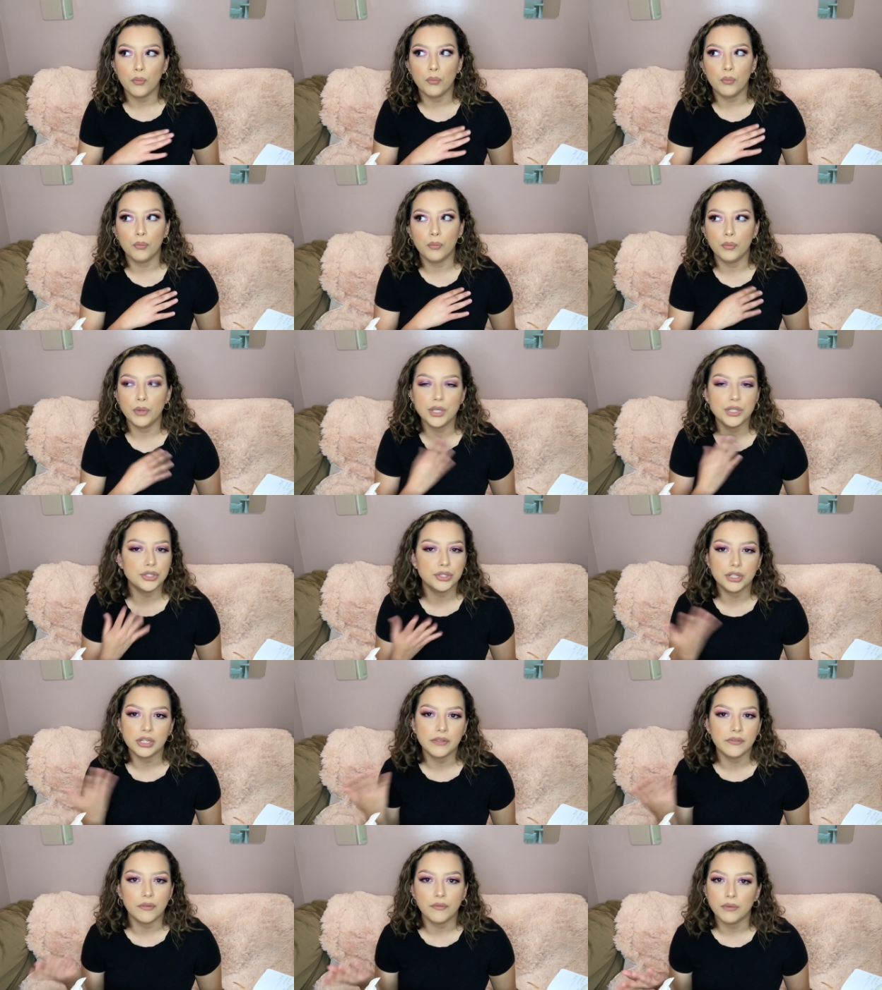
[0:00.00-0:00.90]
we
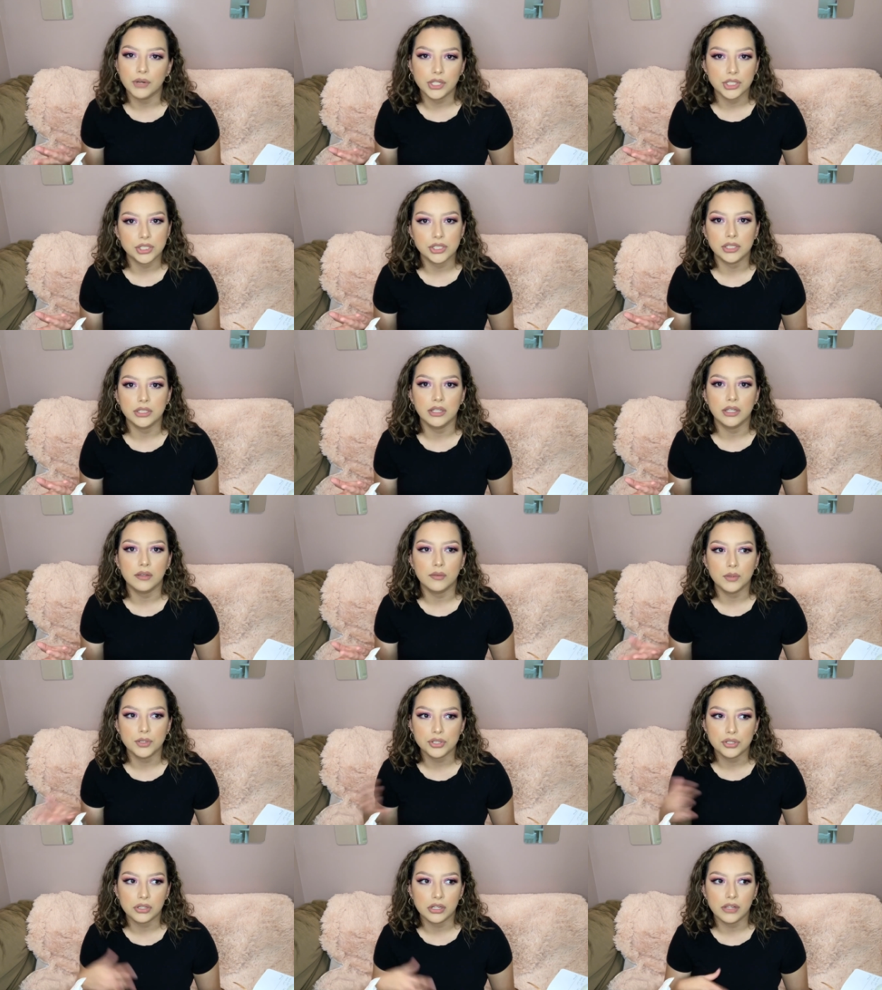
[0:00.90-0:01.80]
shouldn't even rush it. Like
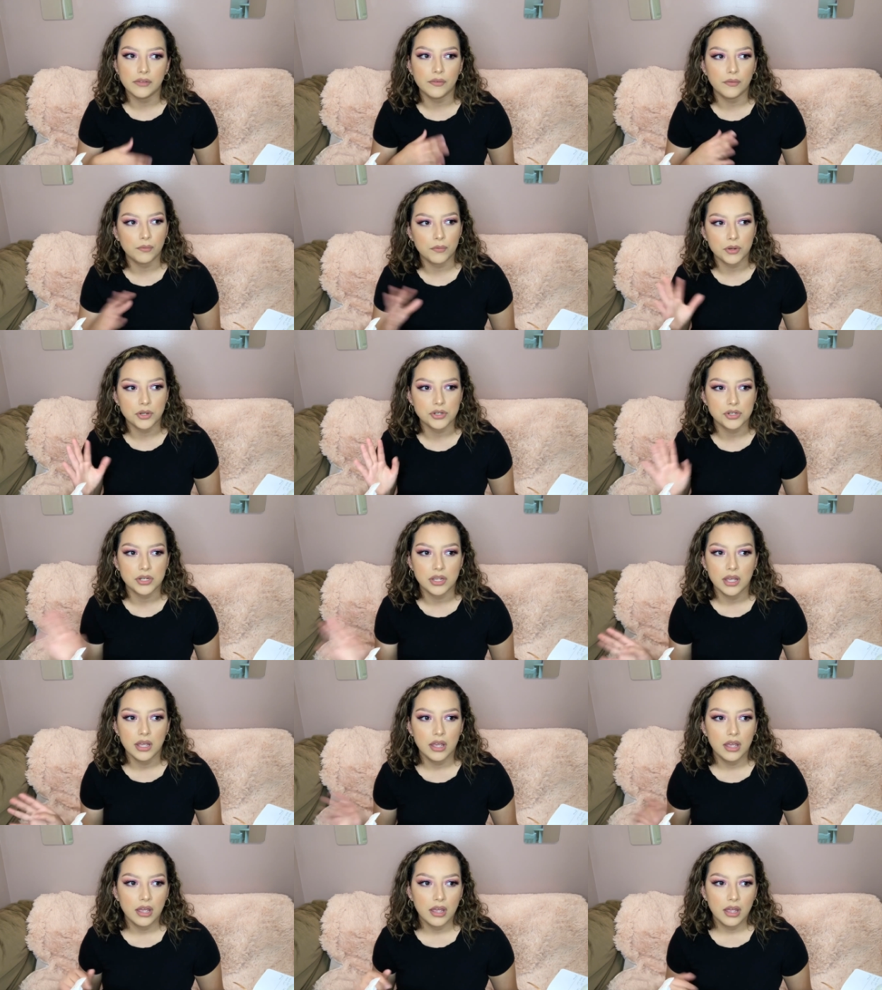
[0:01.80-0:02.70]
we shouldn't even rush
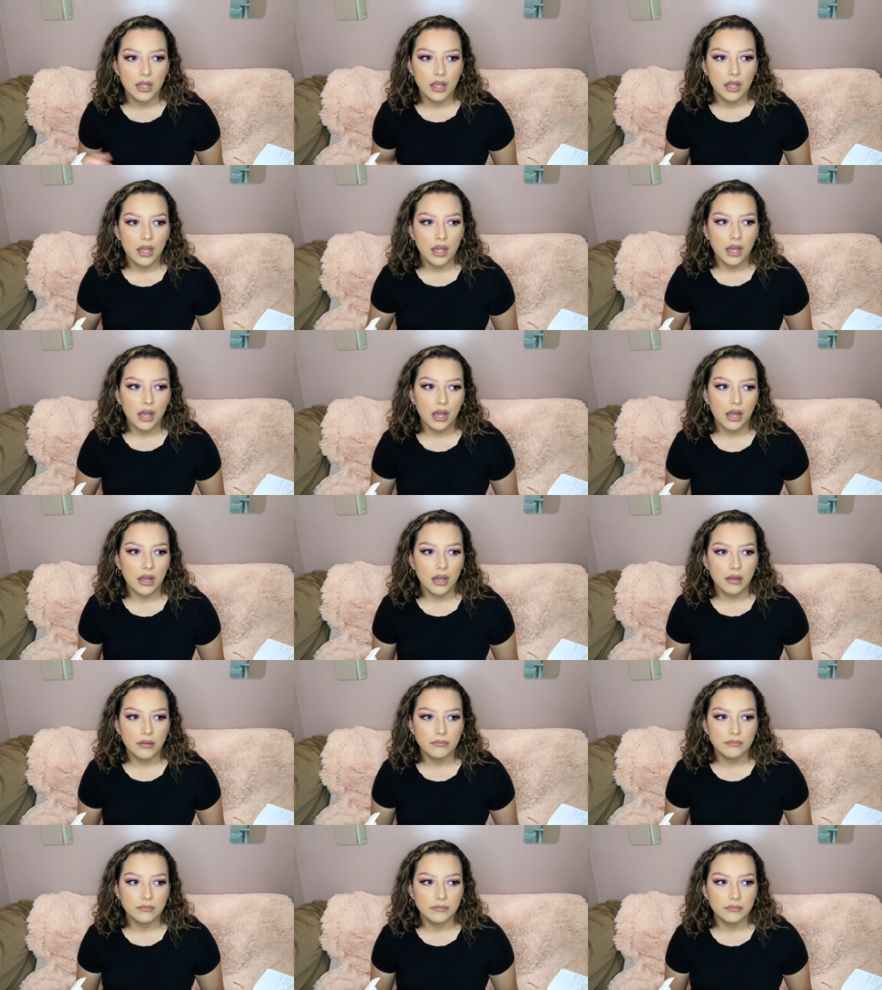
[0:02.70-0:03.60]

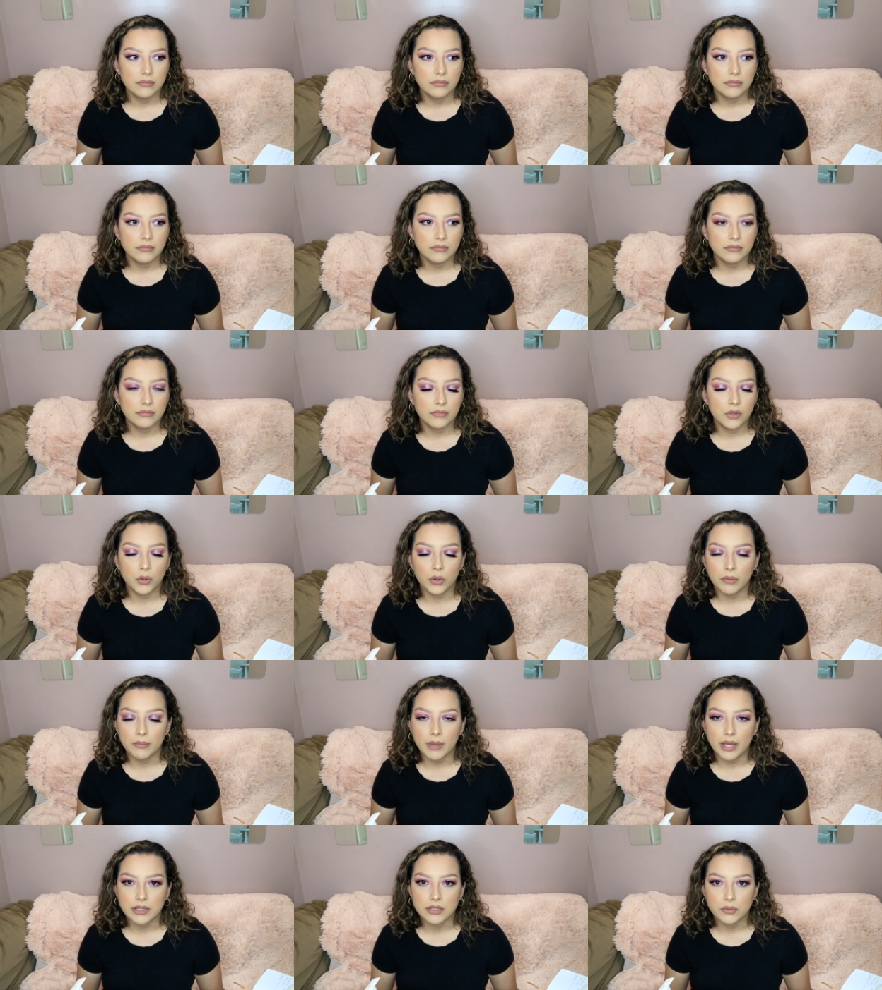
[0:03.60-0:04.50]
um,
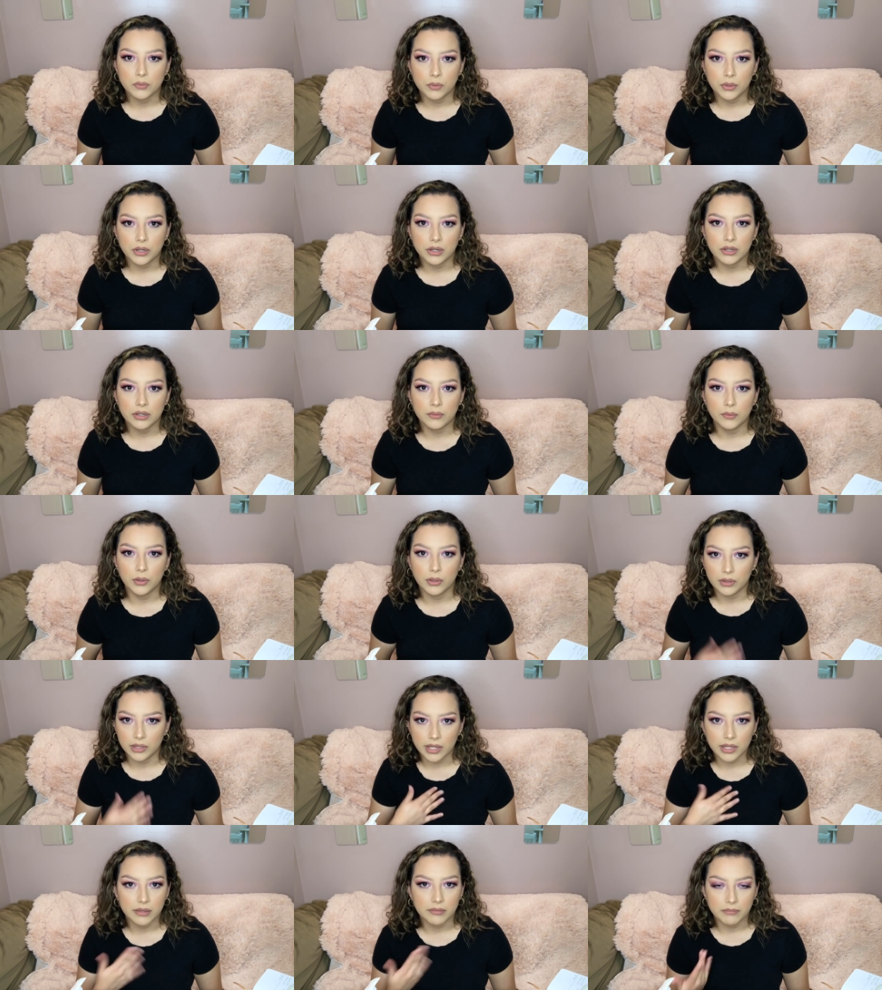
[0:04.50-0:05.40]
going back to work. Well,
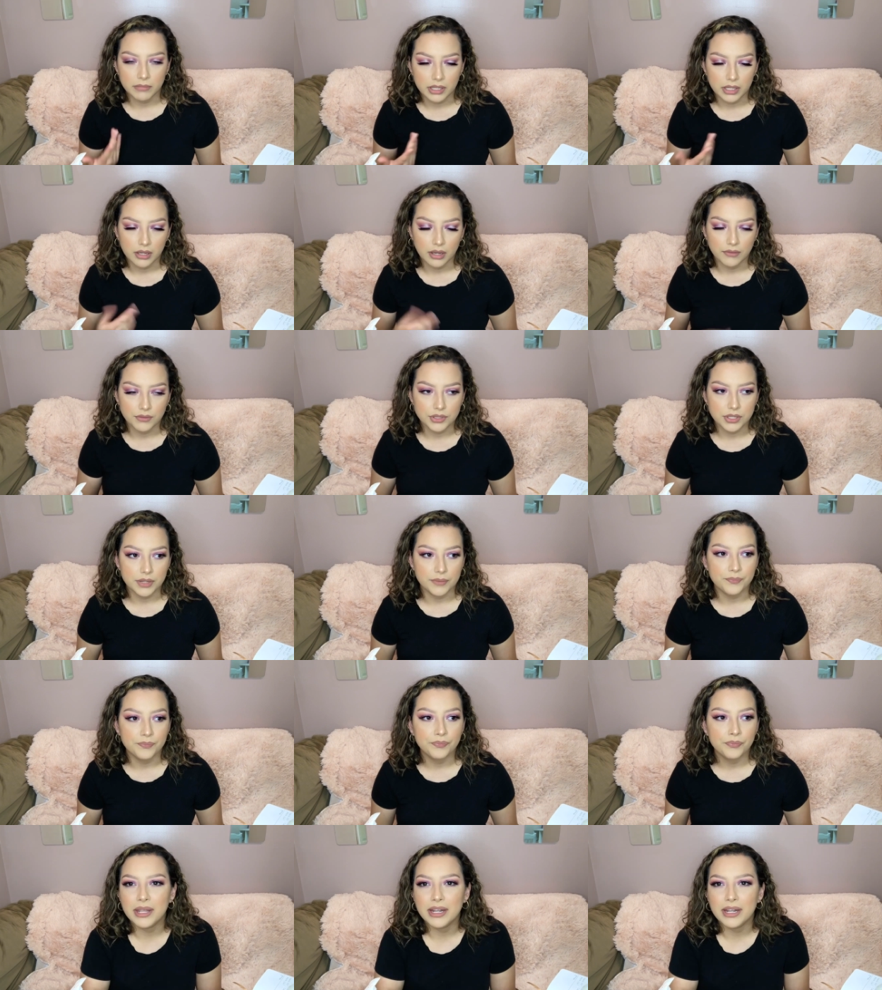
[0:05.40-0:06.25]
like me, obviously.